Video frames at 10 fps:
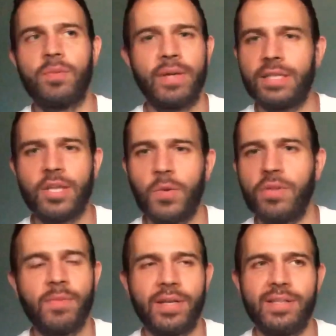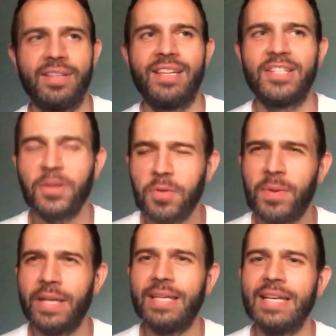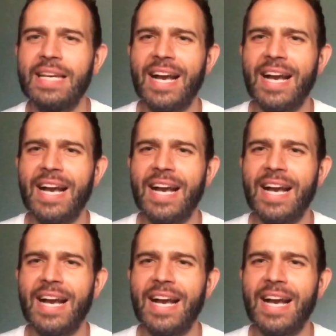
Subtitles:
the money, don't want the money, don't want the money.